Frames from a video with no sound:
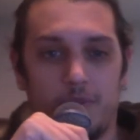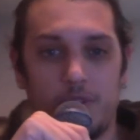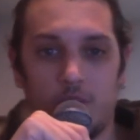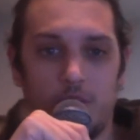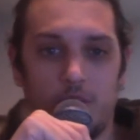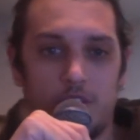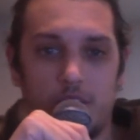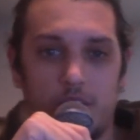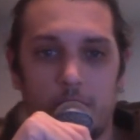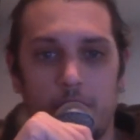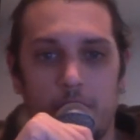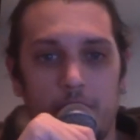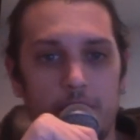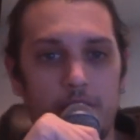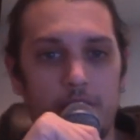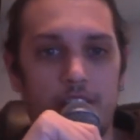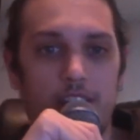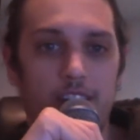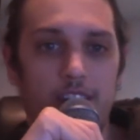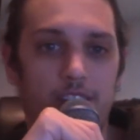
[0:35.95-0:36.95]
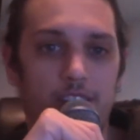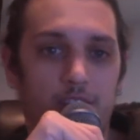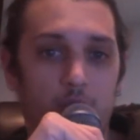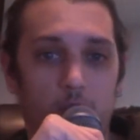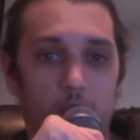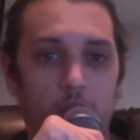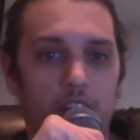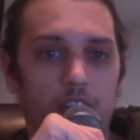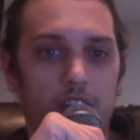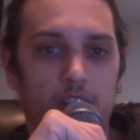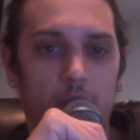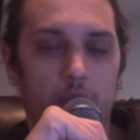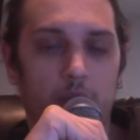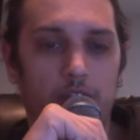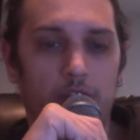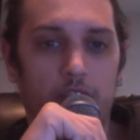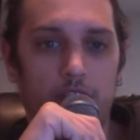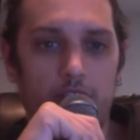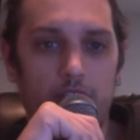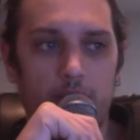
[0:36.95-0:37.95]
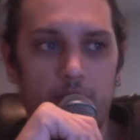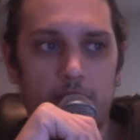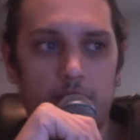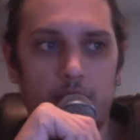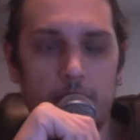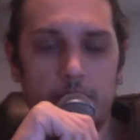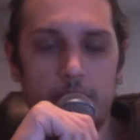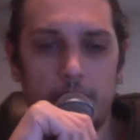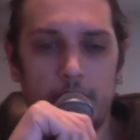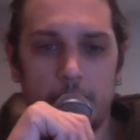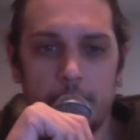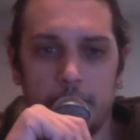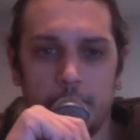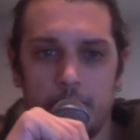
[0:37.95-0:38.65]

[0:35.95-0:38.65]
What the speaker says: so I just split up the titles because we needed to refer to them as something.